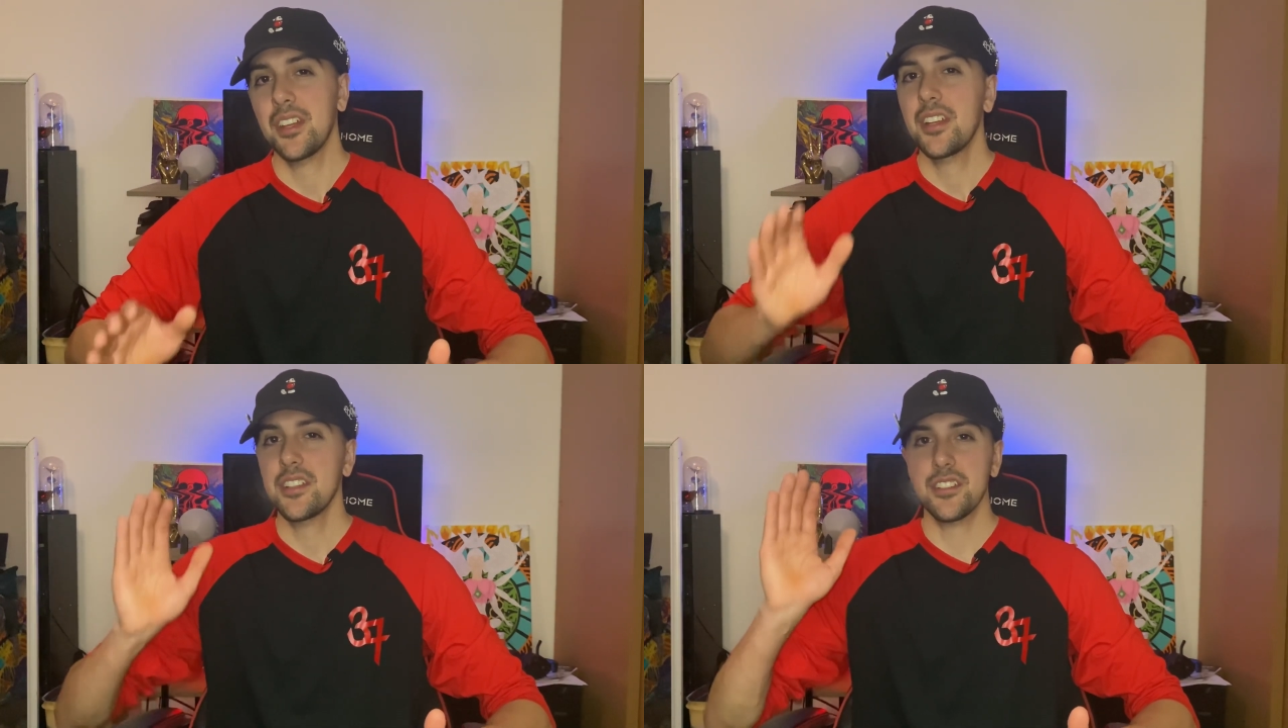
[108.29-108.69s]

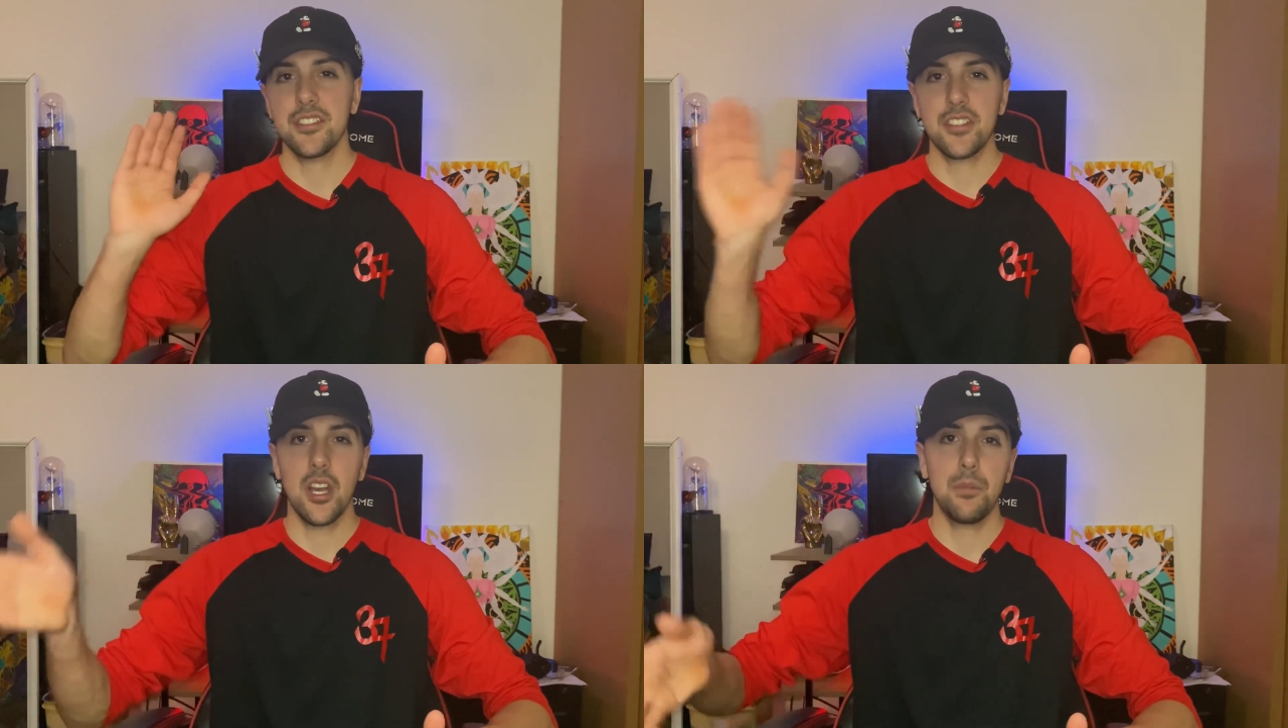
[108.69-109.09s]
just
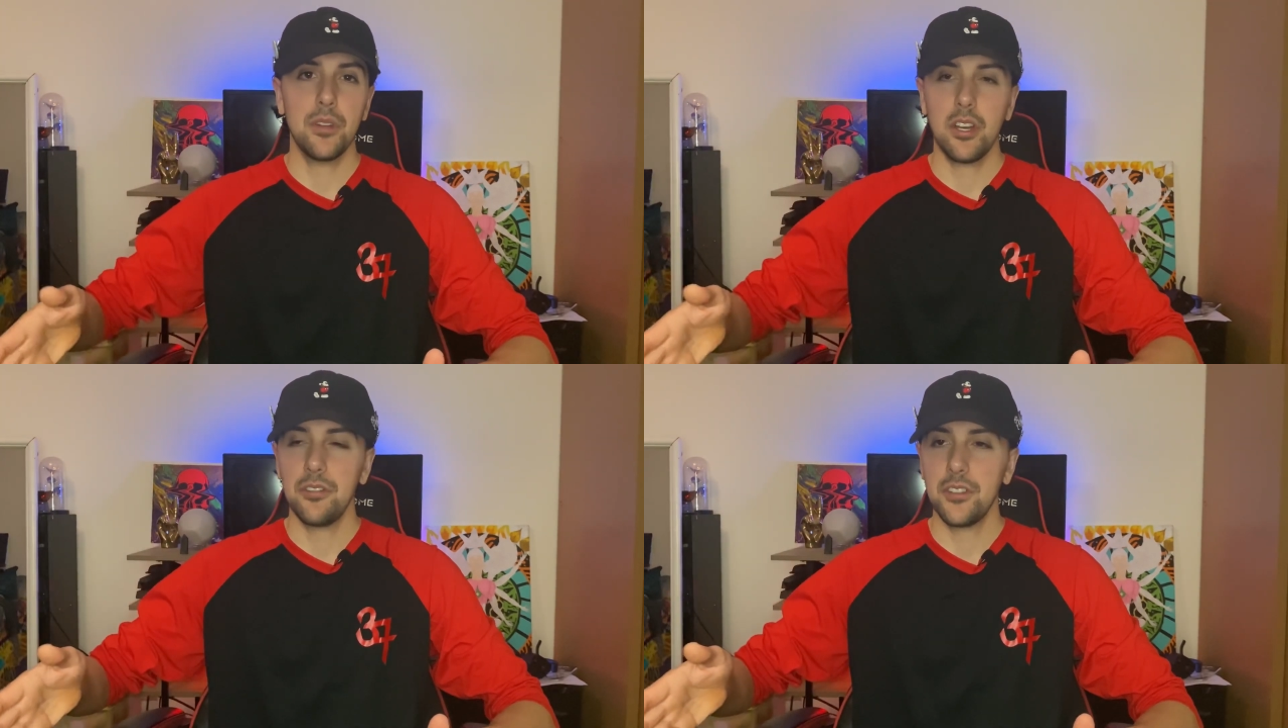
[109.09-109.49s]
chopping
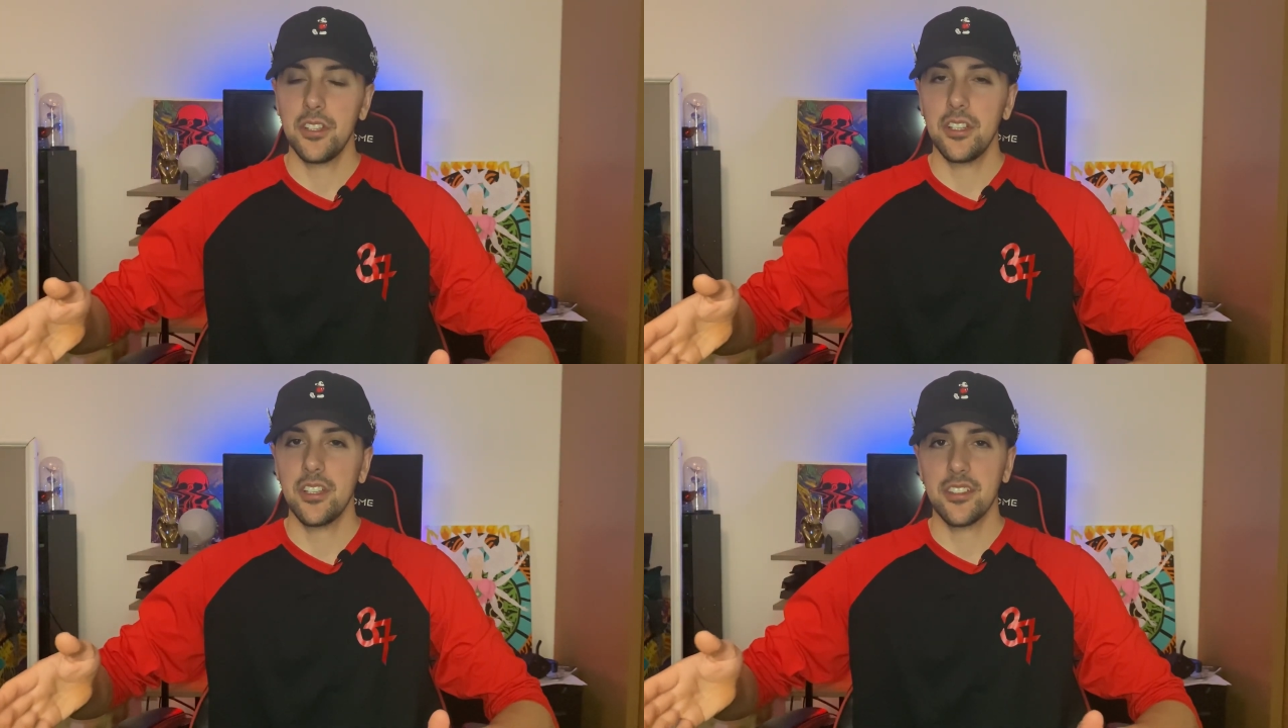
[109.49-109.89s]
off
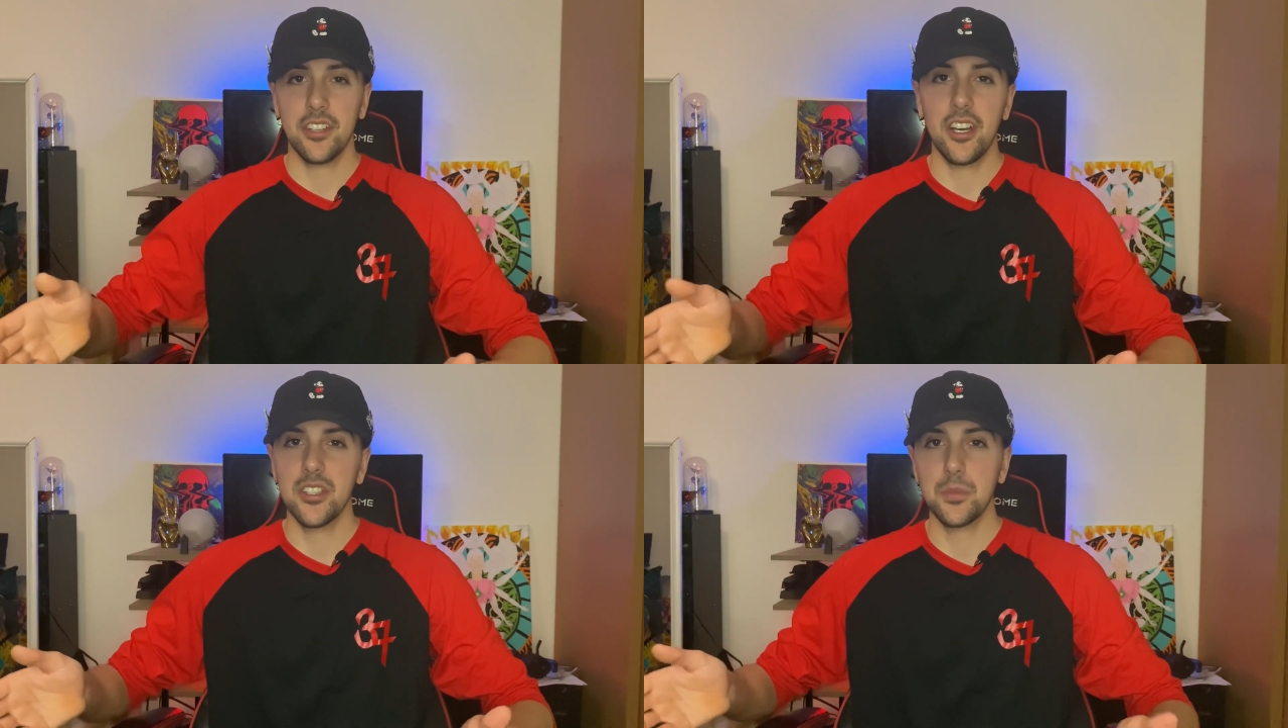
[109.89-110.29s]
your
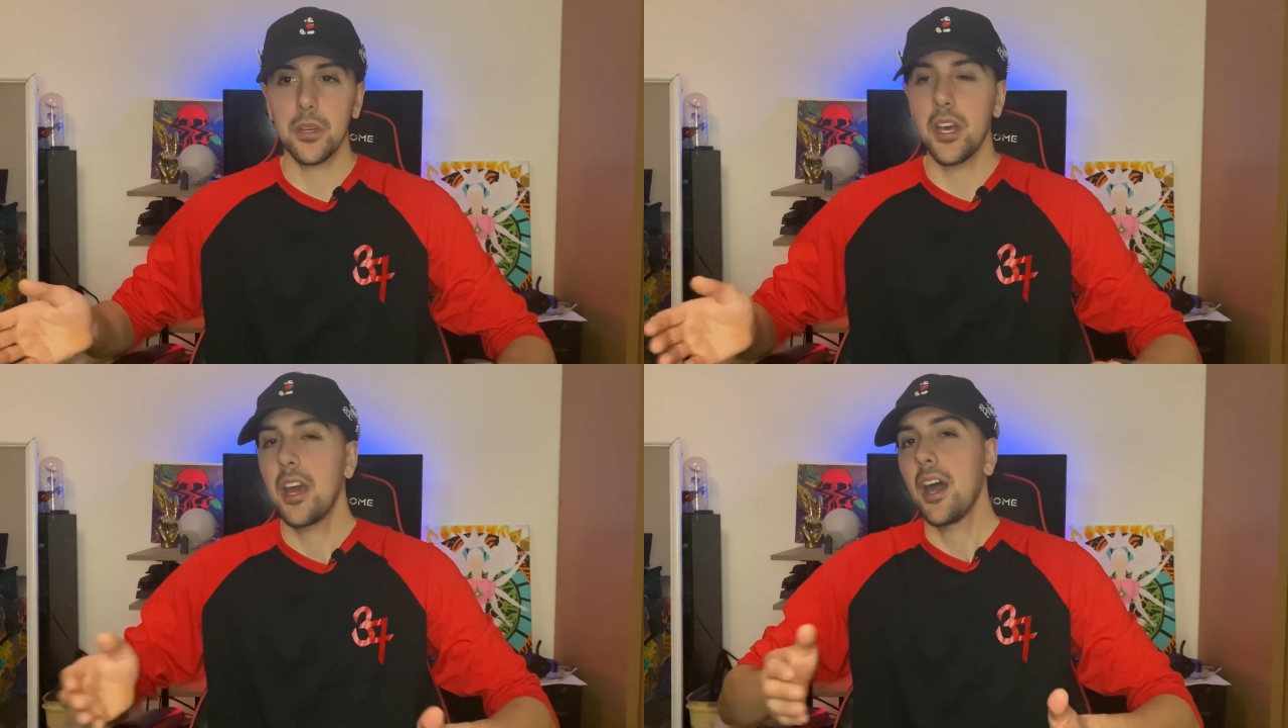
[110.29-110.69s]
exhaust,
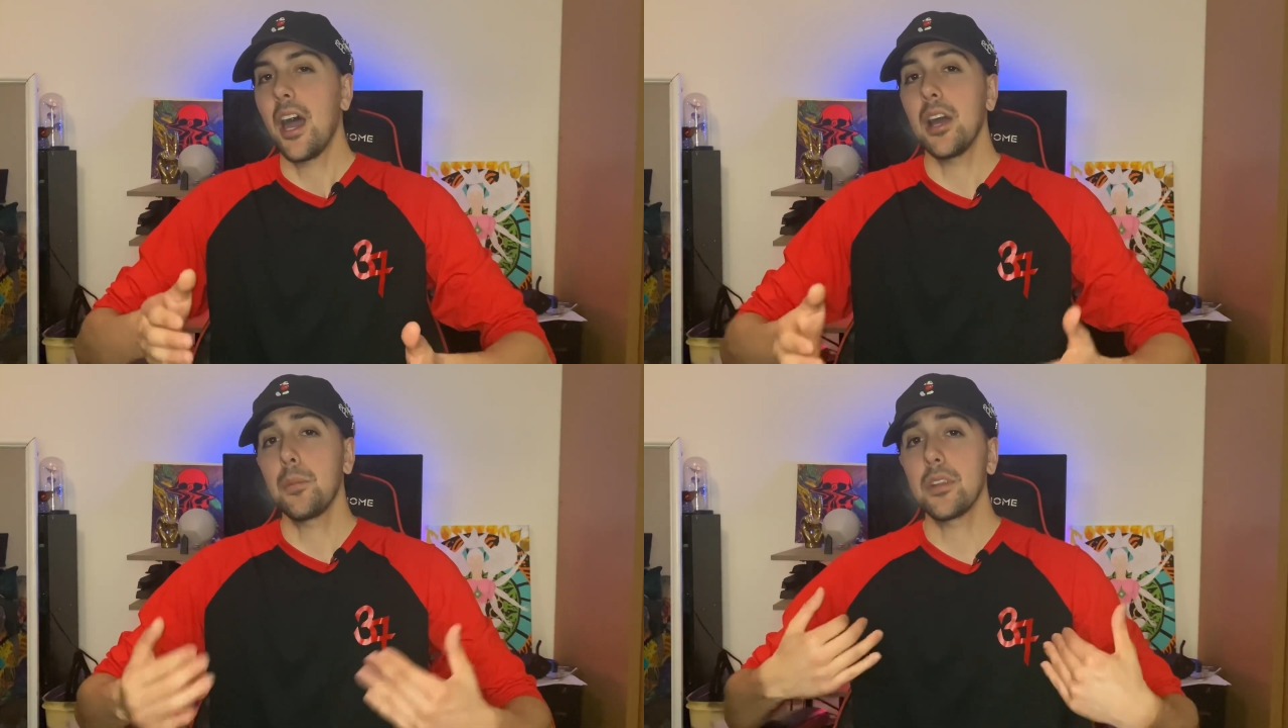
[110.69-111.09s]
but
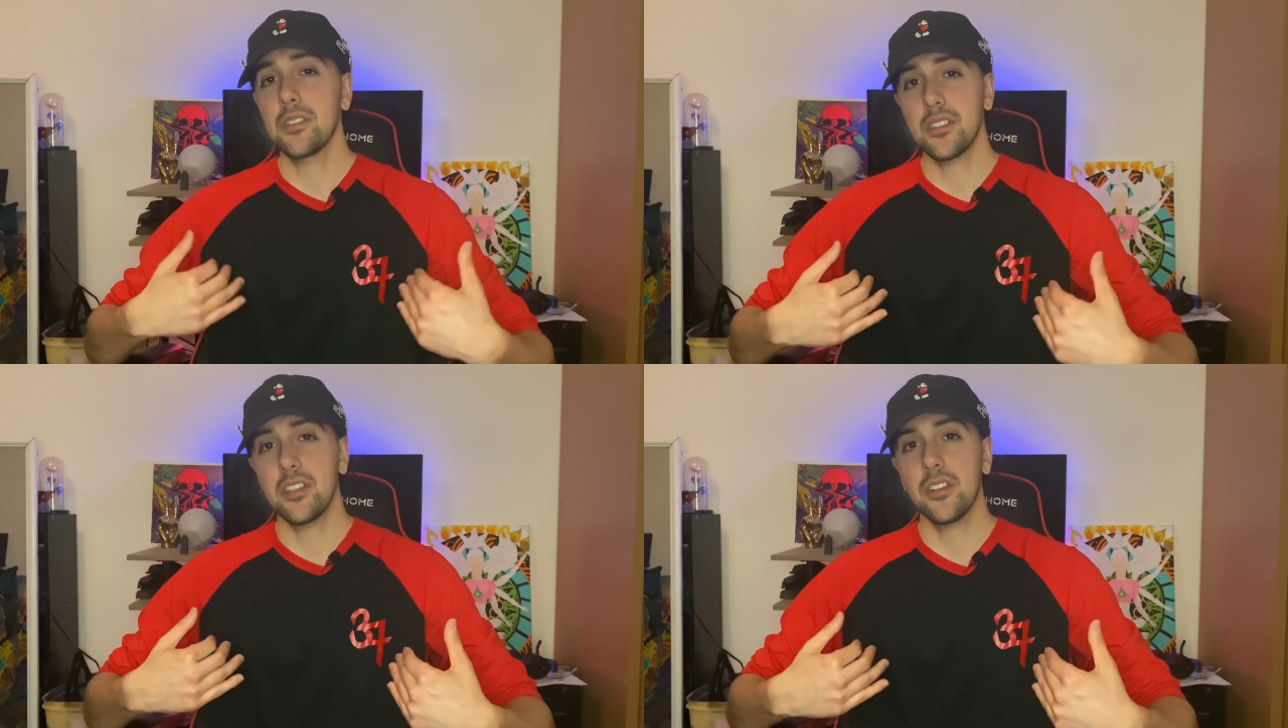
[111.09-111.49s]
I
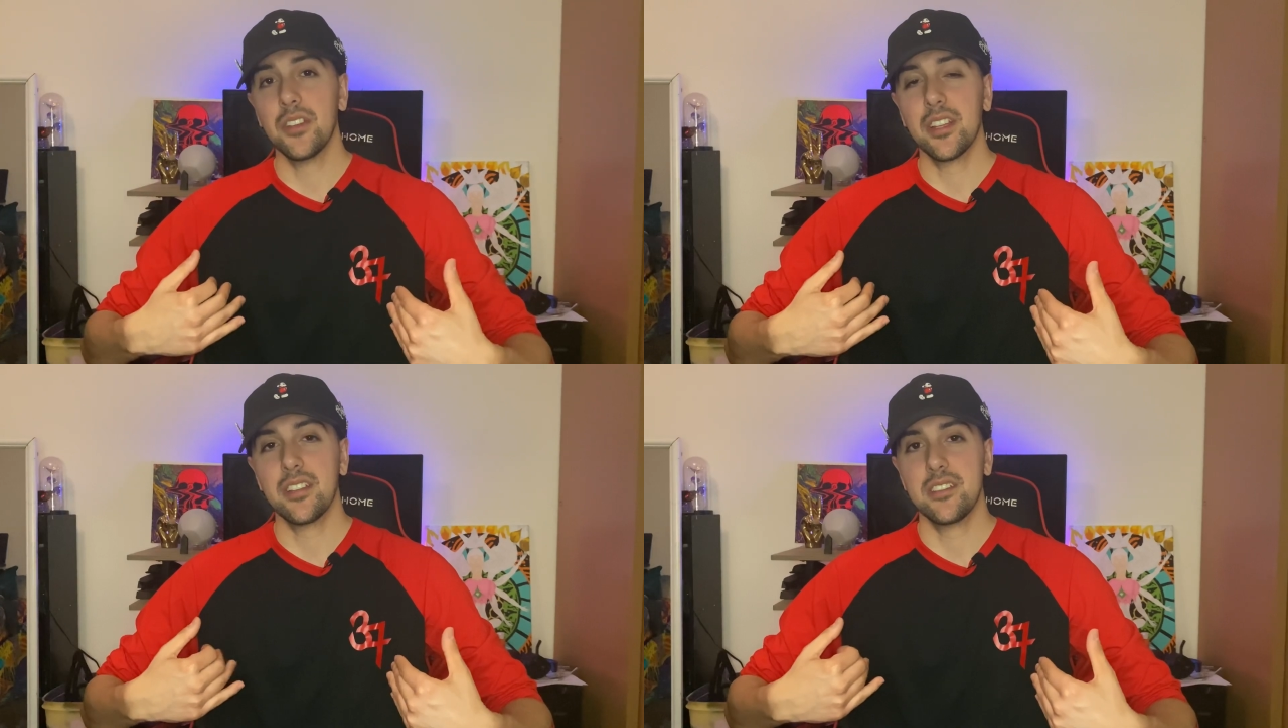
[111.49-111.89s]
personally don't
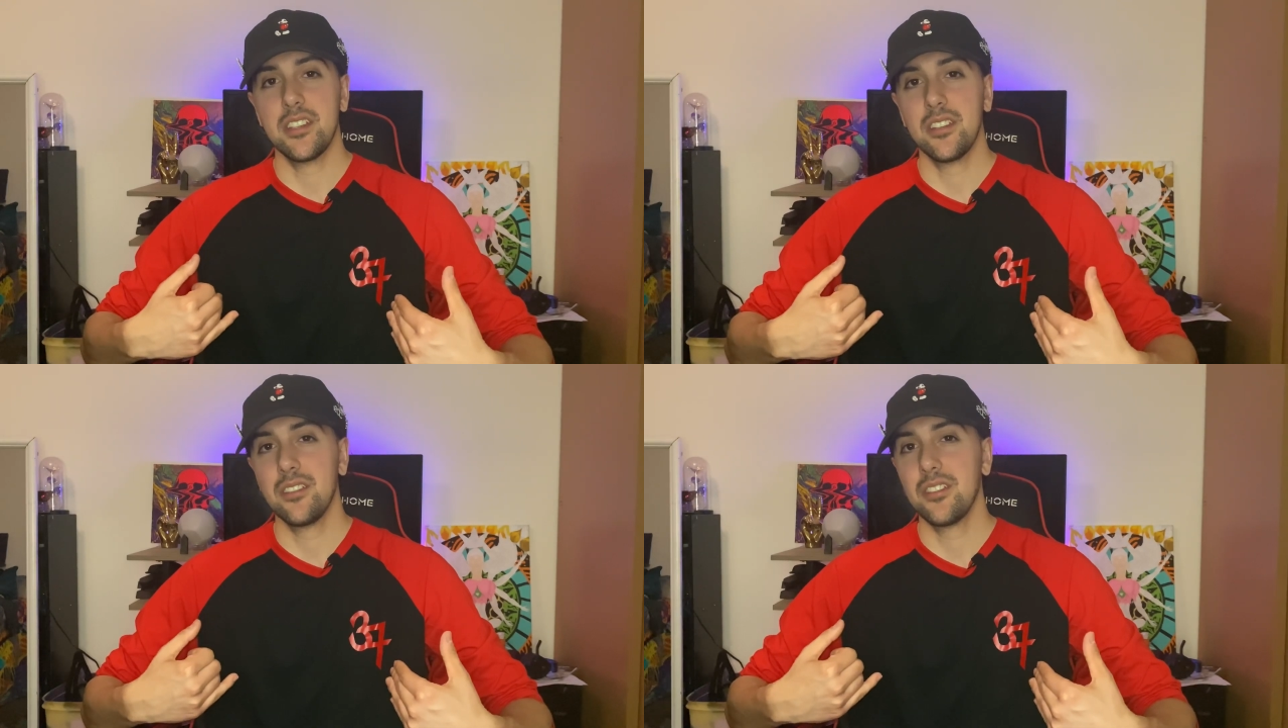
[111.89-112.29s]
like the
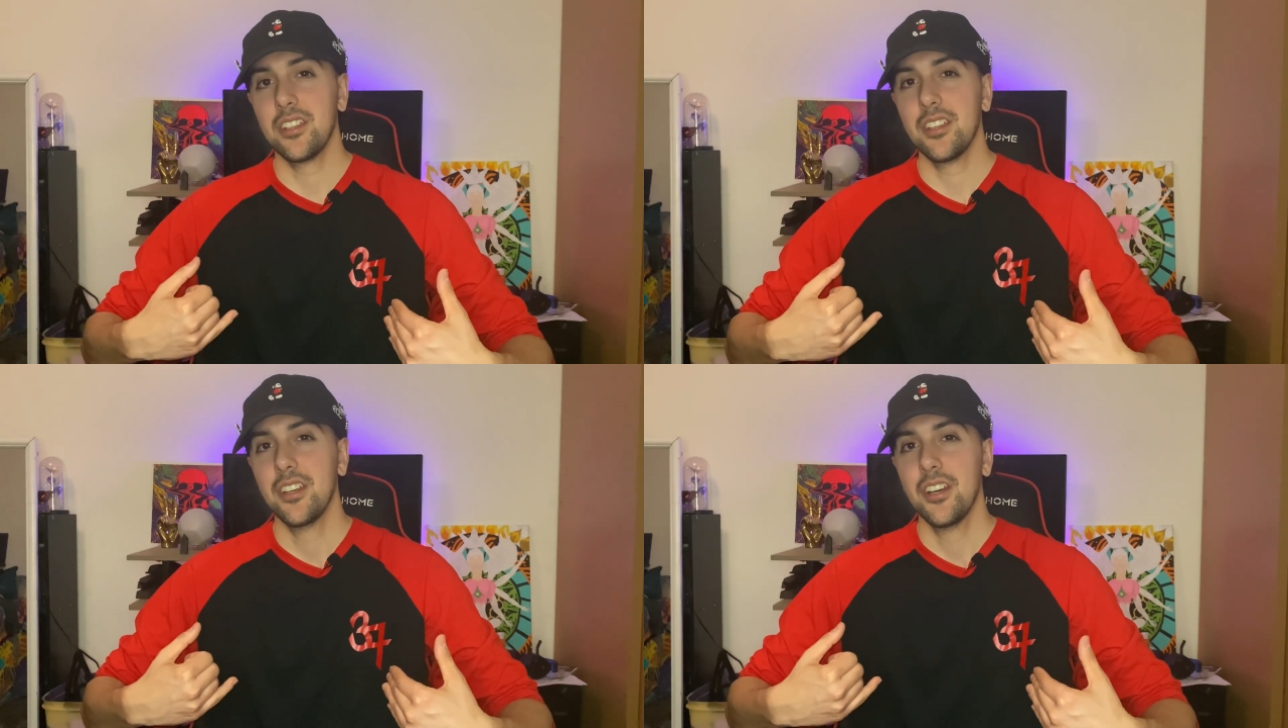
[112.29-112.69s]
sound of
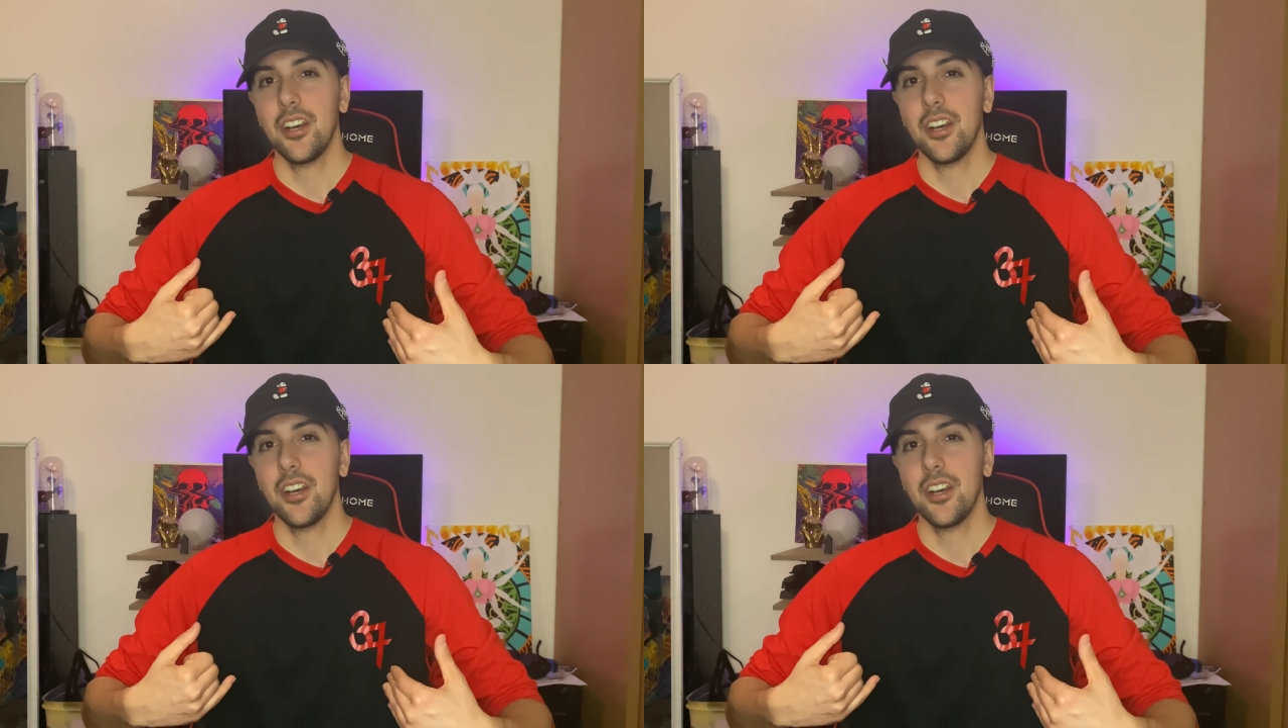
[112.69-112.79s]
it.